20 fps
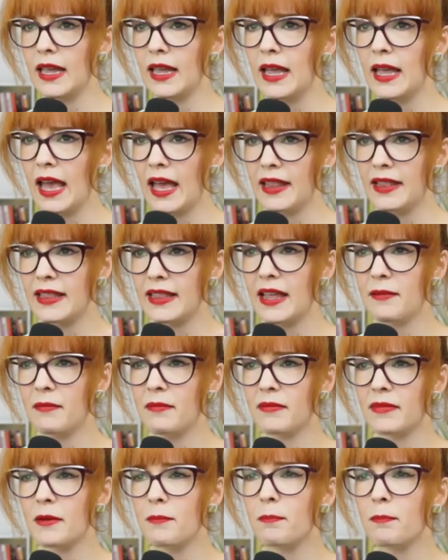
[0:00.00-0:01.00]

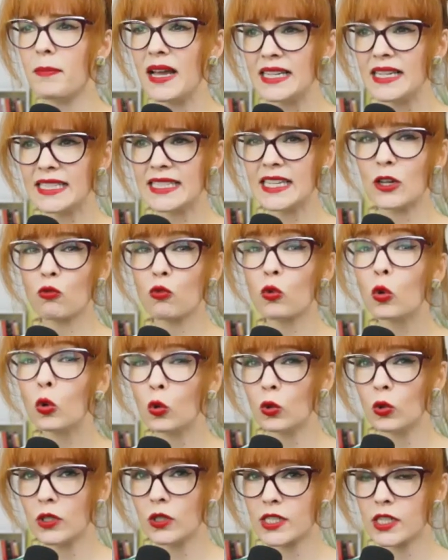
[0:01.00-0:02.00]
then the basic
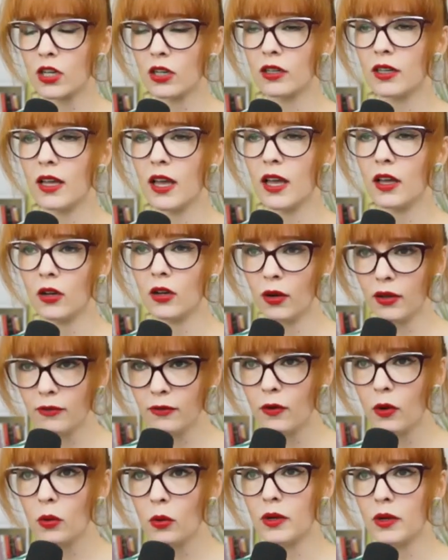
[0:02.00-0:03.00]
rules going
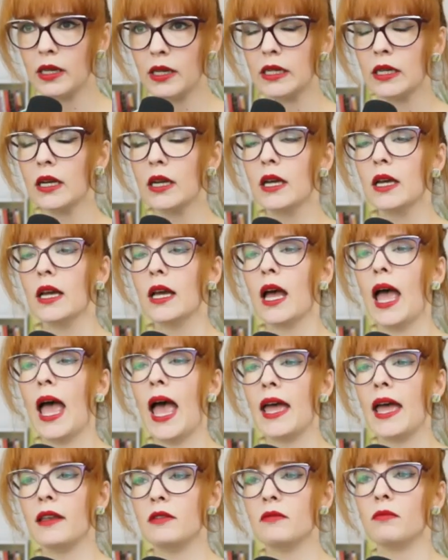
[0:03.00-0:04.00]
forward,
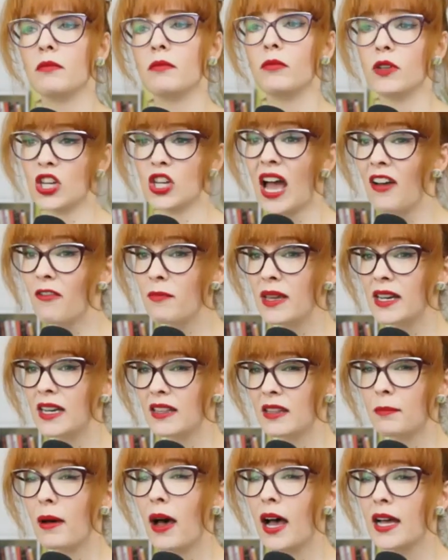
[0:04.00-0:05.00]
and which have been
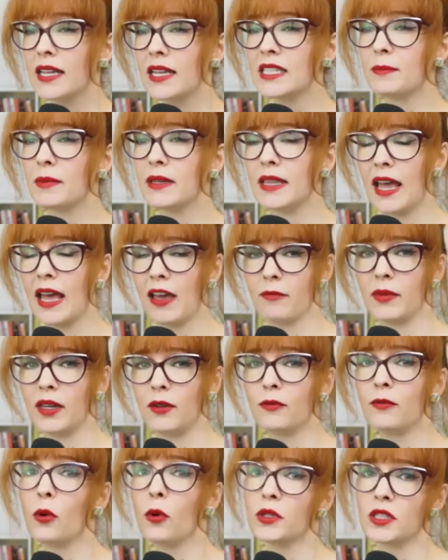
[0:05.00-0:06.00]
in the past, but they haven't been
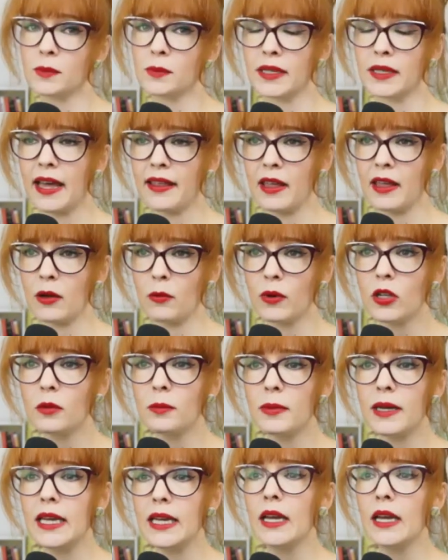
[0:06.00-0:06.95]
enforced, but now they will be,